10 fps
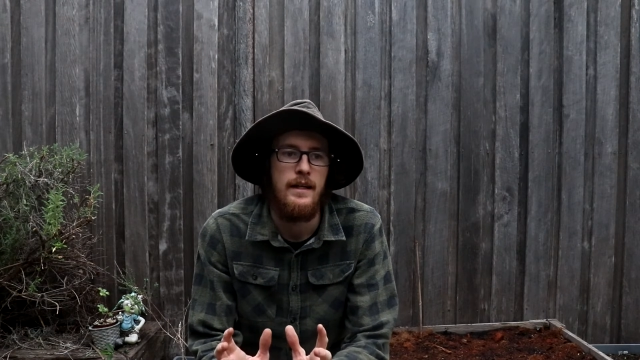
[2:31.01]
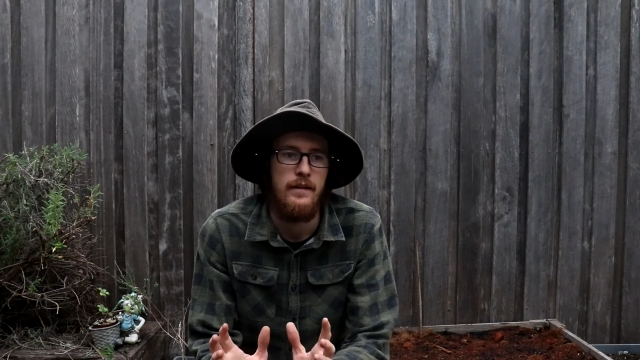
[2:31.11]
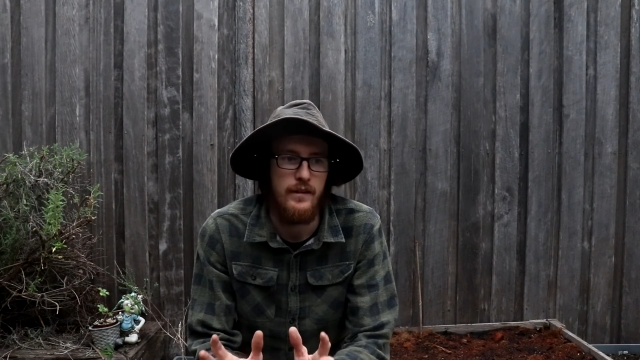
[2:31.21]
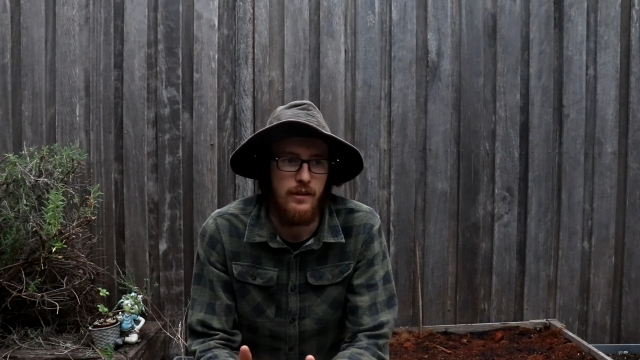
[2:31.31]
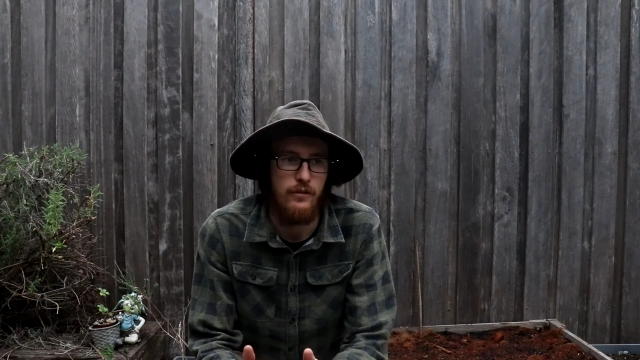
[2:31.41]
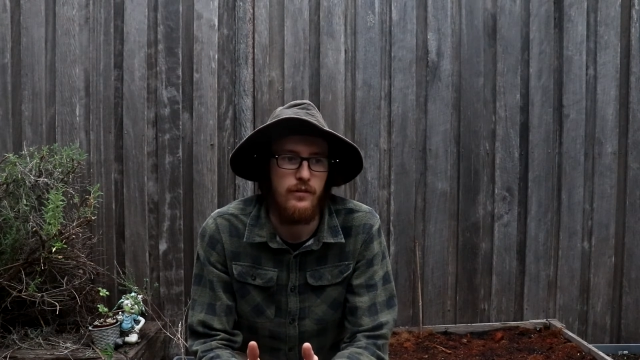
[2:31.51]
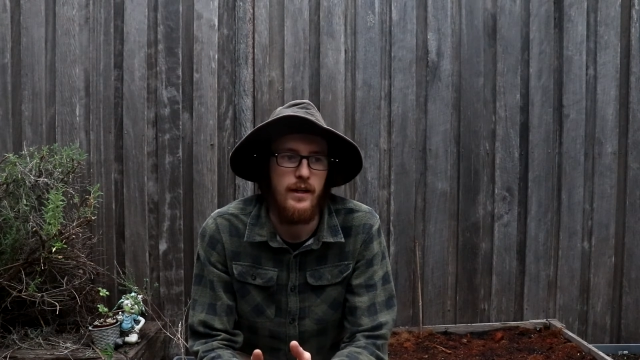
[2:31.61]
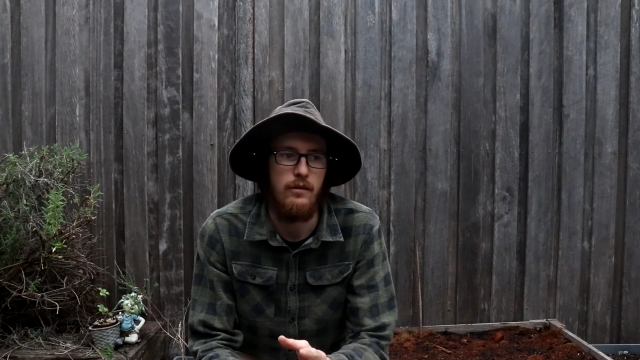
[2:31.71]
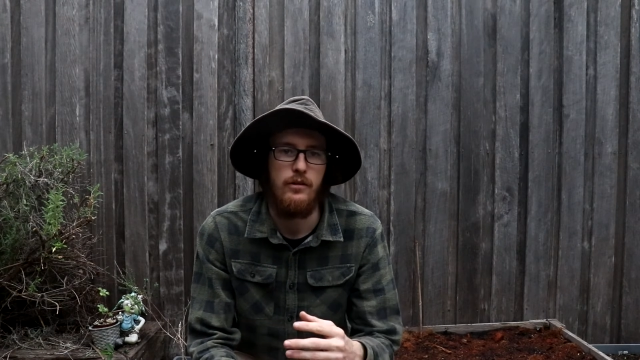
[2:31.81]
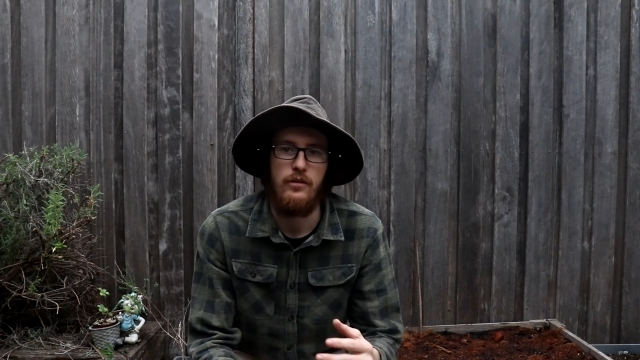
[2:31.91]
Its yellow
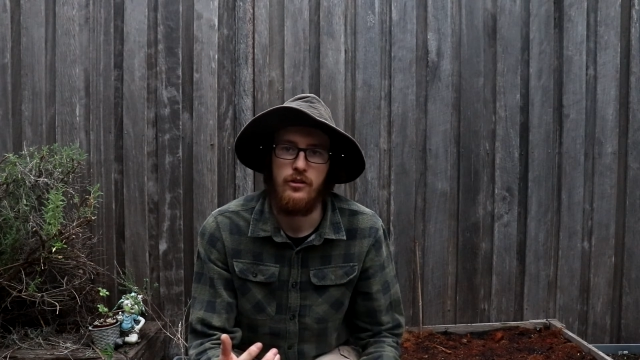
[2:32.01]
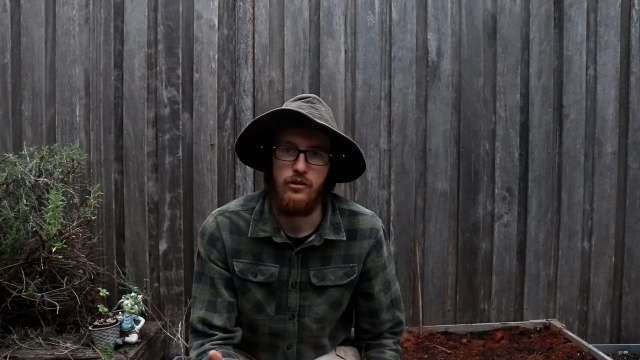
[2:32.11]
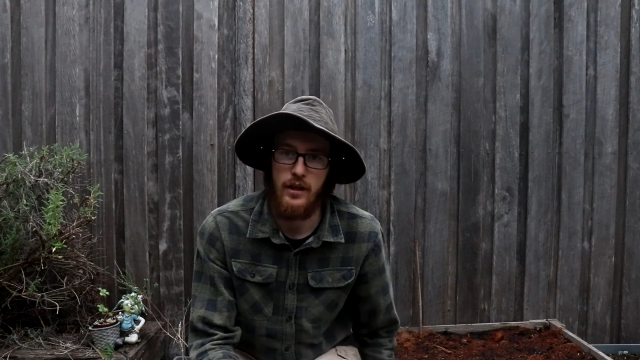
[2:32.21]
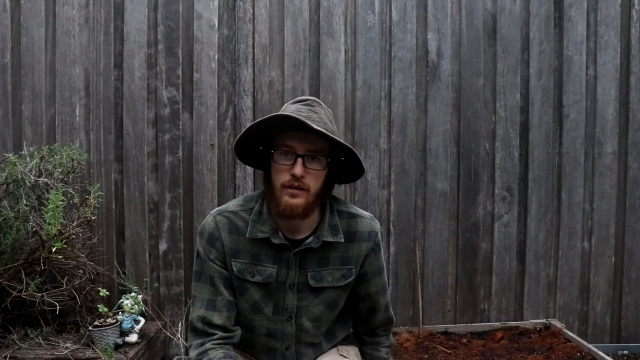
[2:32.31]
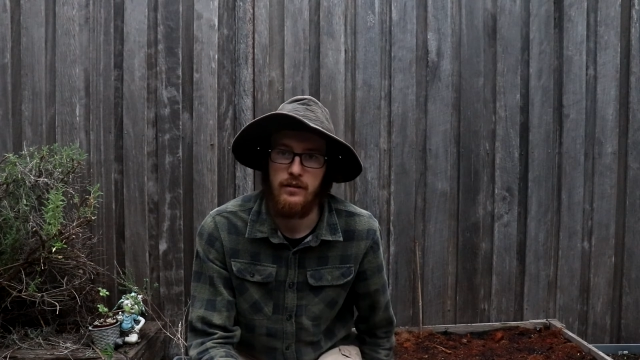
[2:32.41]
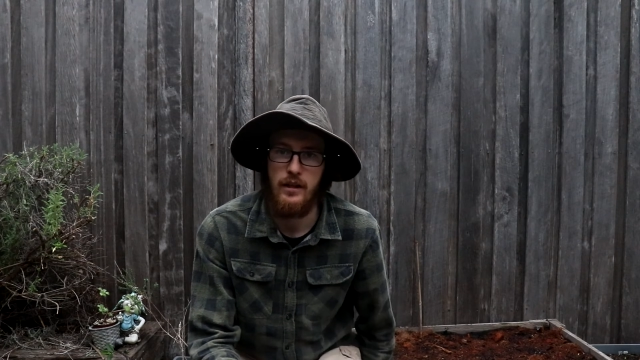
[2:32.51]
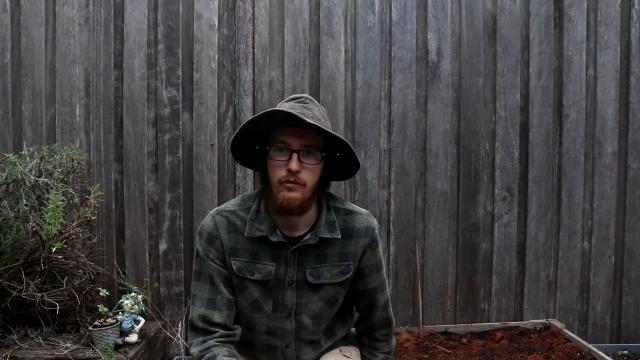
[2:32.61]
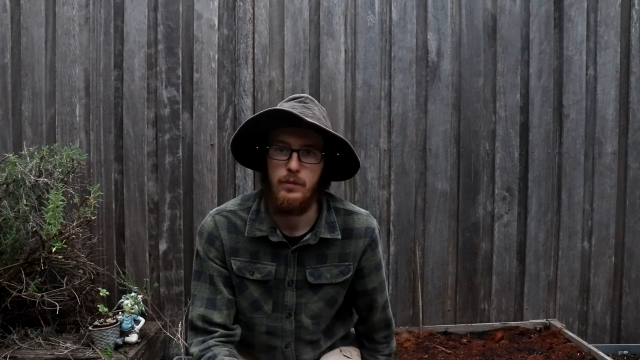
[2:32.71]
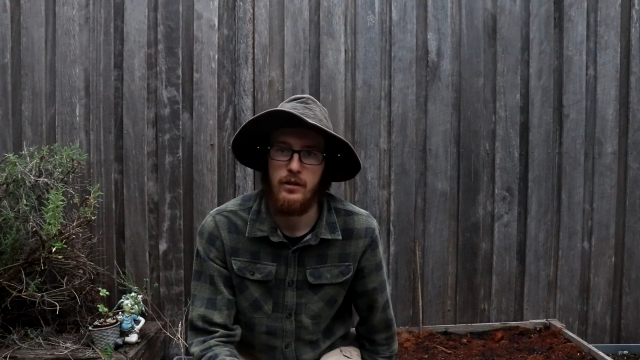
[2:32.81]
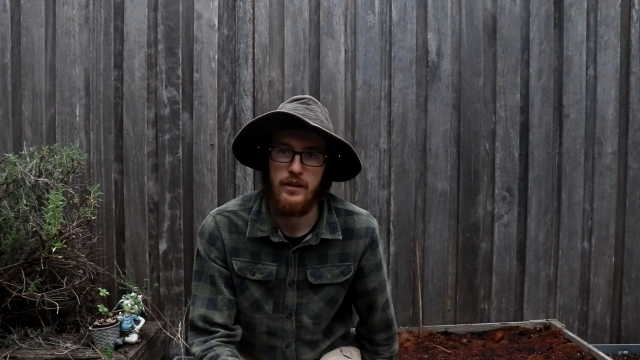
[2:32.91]
flowers attract
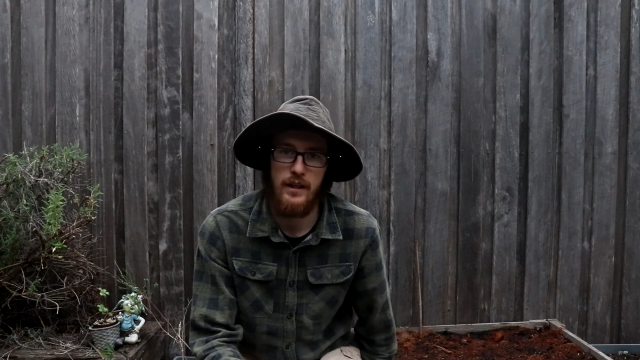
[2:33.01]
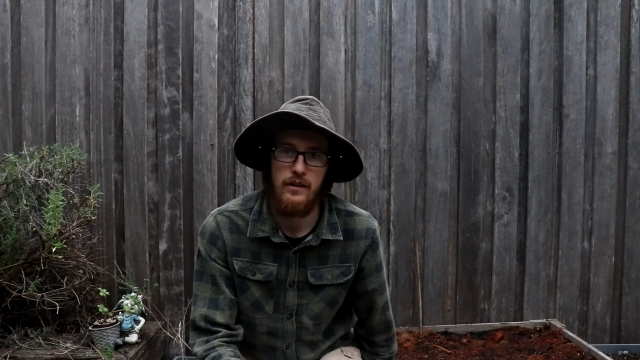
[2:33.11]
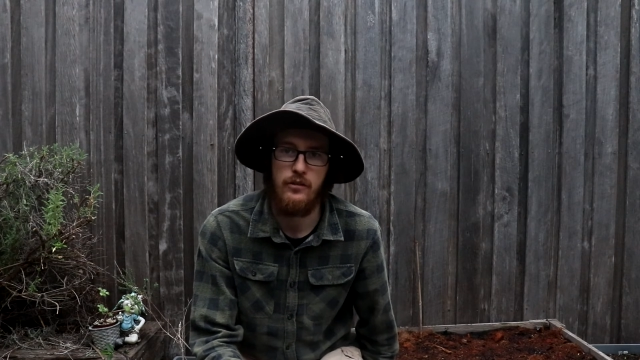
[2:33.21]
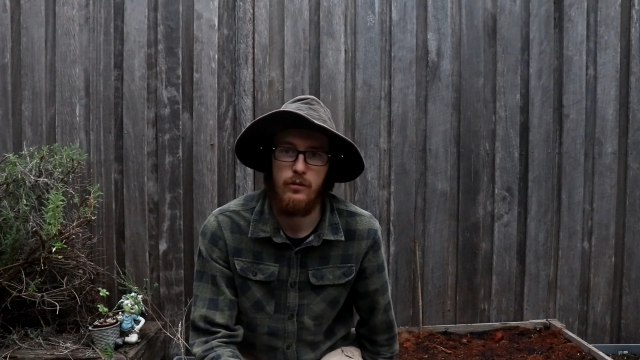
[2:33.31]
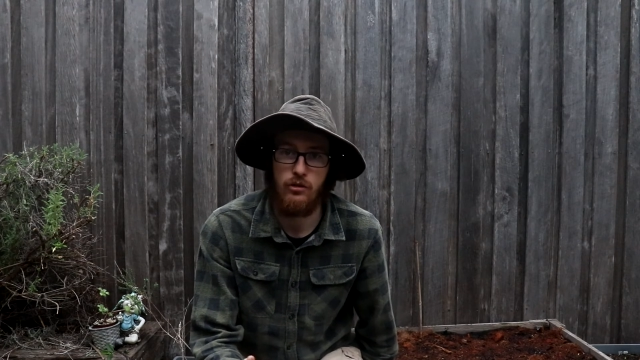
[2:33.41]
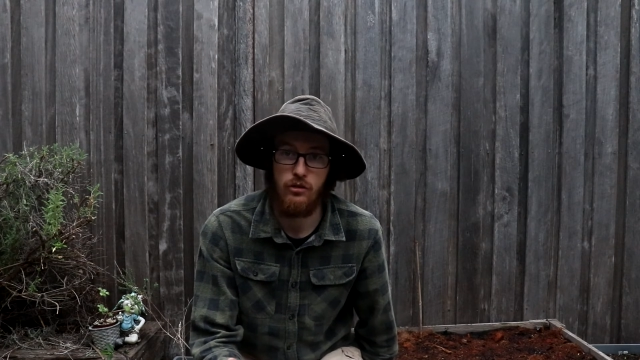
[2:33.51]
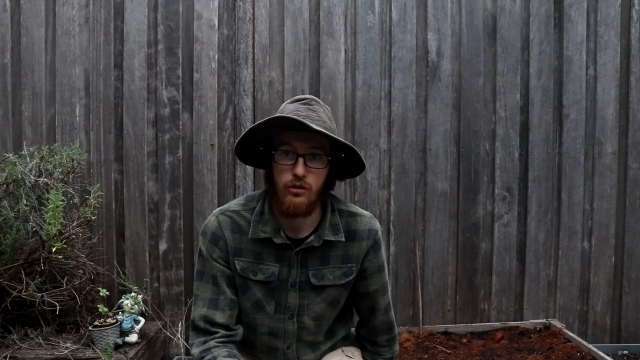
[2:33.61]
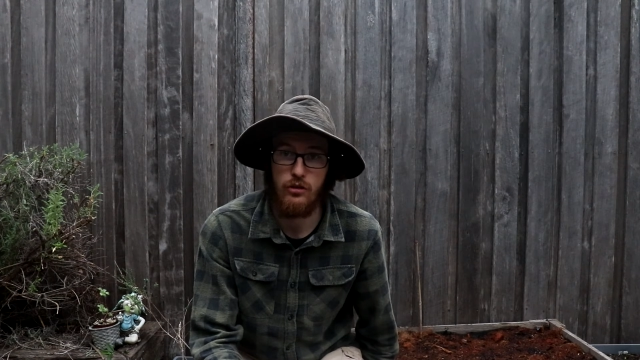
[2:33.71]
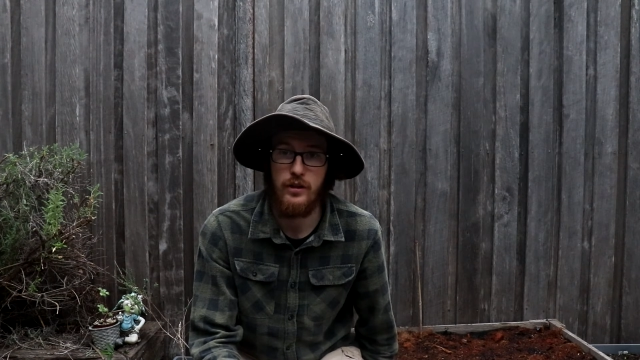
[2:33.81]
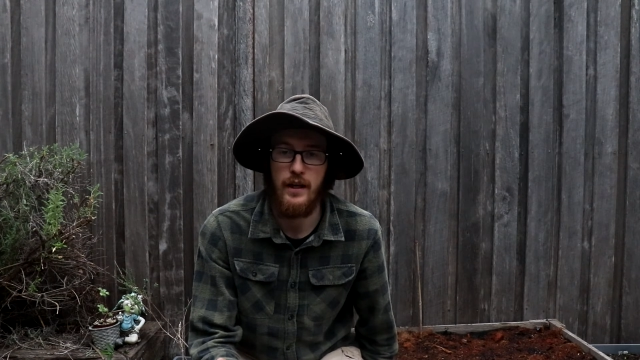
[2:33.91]
native pollinators, which is
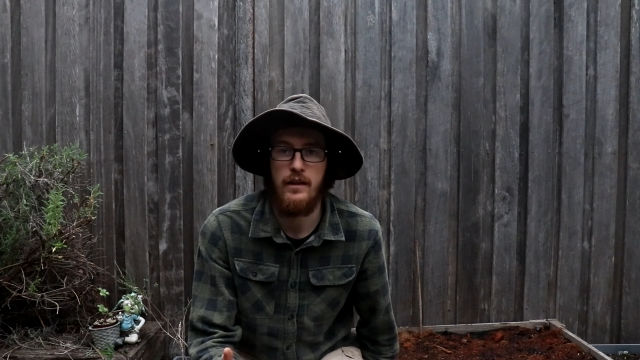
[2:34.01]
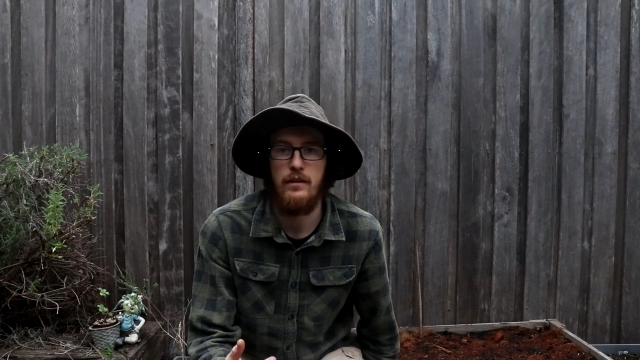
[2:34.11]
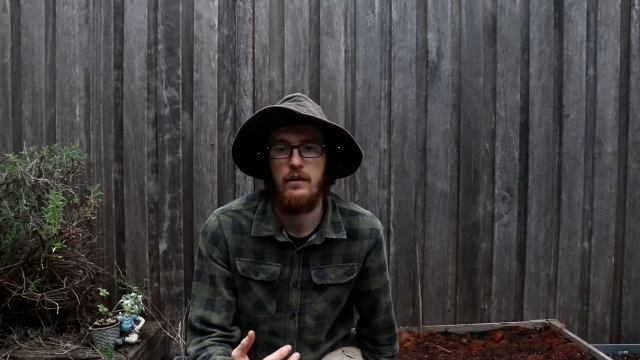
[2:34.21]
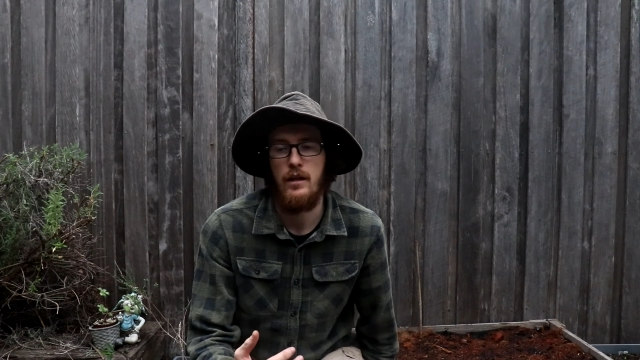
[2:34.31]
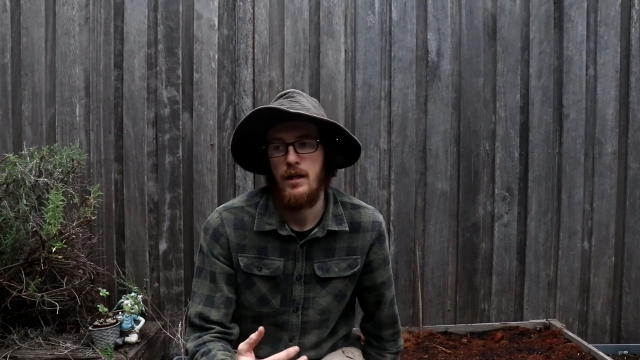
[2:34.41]
good, and